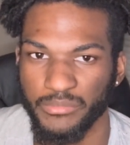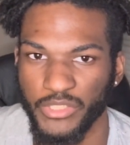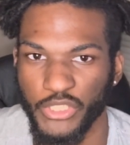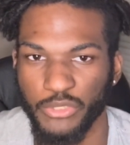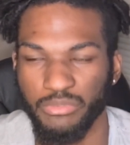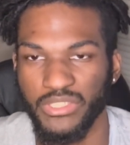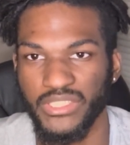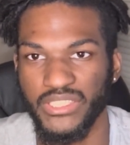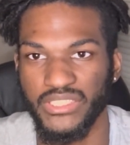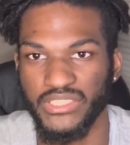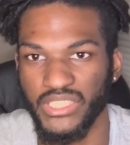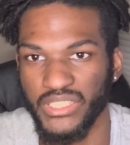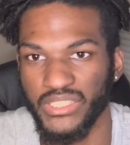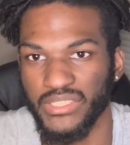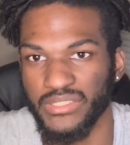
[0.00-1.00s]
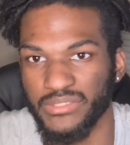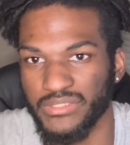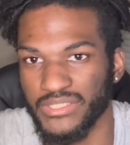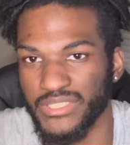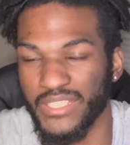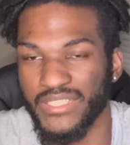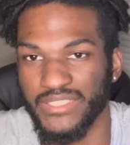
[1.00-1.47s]
Cuban link chain,
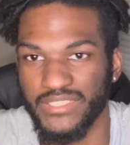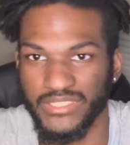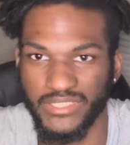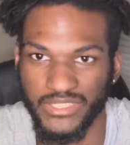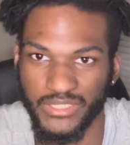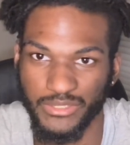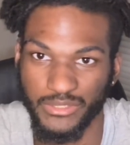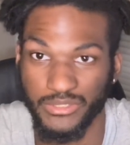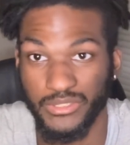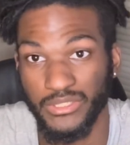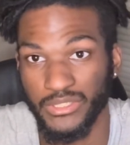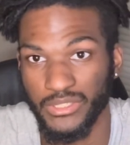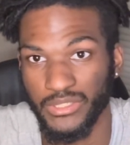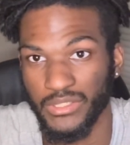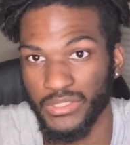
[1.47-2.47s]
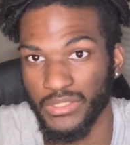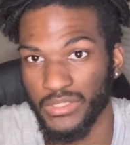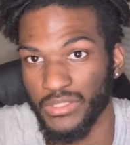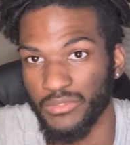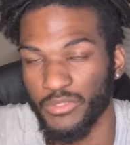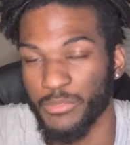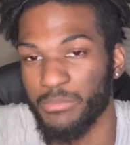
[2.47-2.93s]
stainless steel.
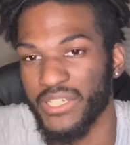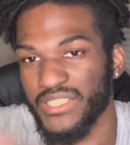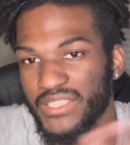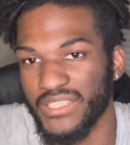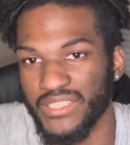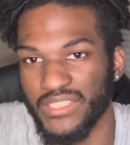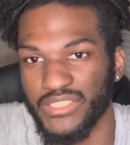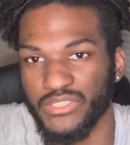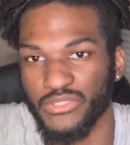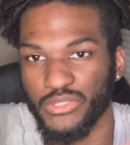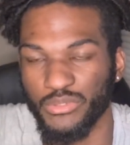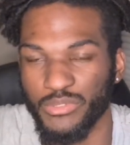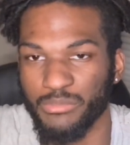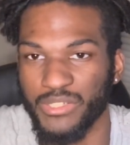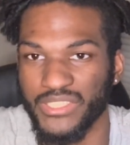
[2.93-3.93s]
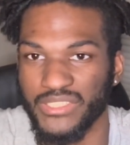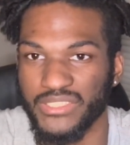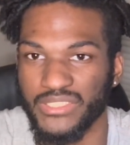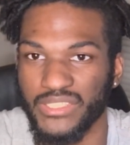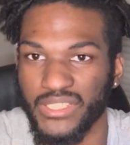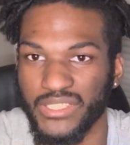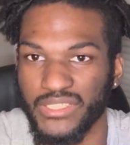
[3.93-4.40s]
We about to get into it. We about to
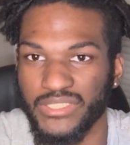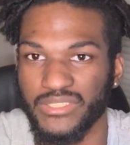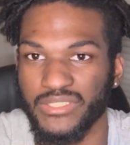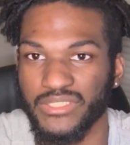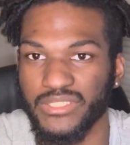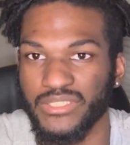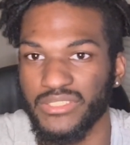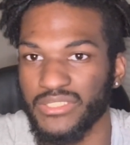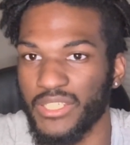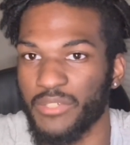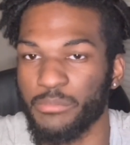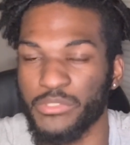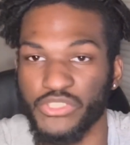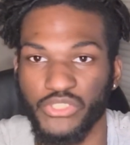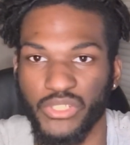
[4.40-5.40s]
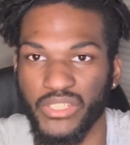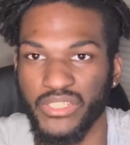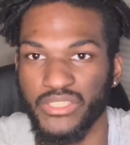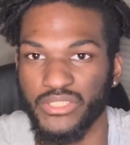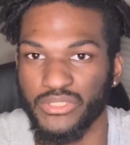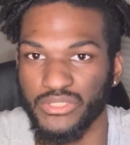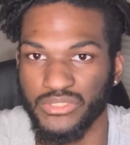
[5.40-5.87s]
see how this look. I'm gonna try
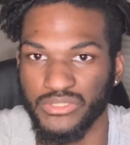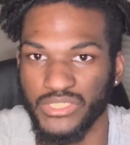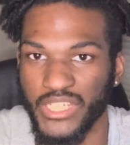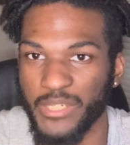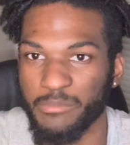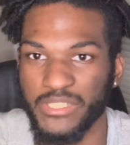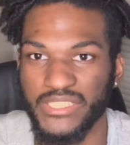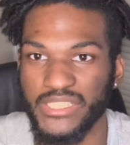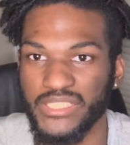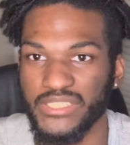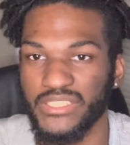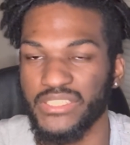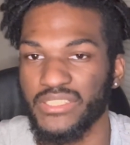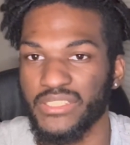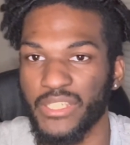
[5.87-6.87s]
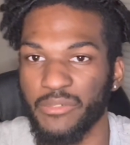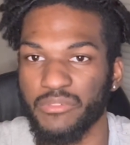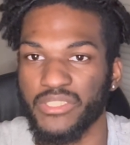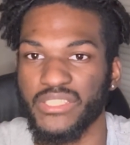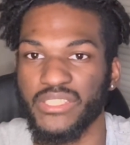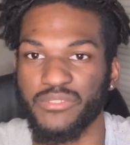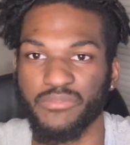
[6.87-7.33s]
it on, diamond test it,
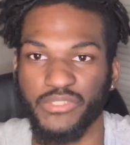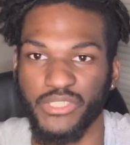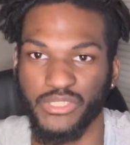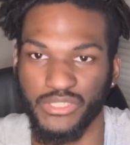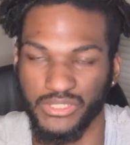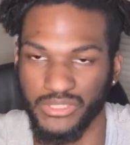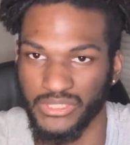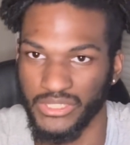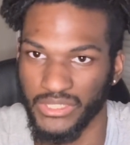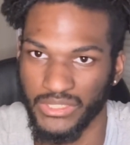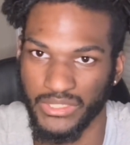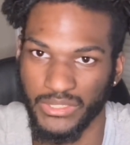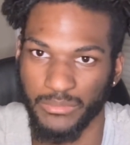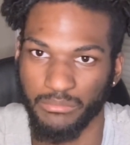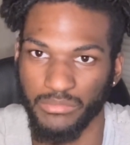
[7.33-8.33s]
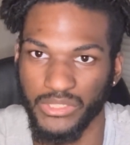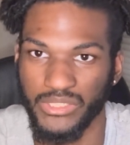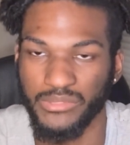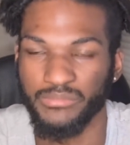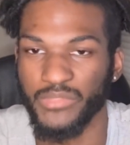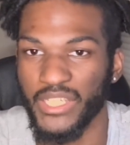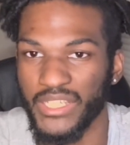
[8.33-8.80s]
everything for y'all.
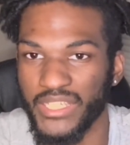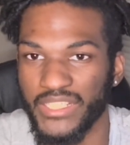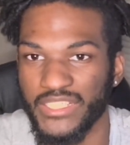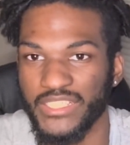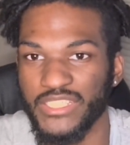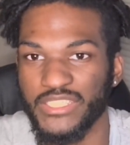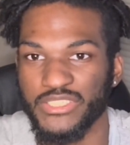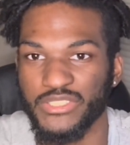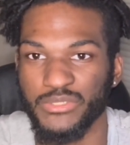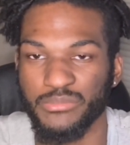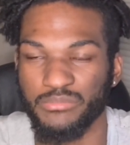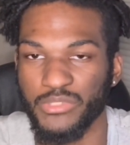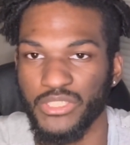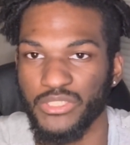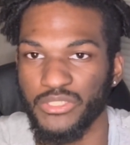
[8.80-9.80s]
But I got a custom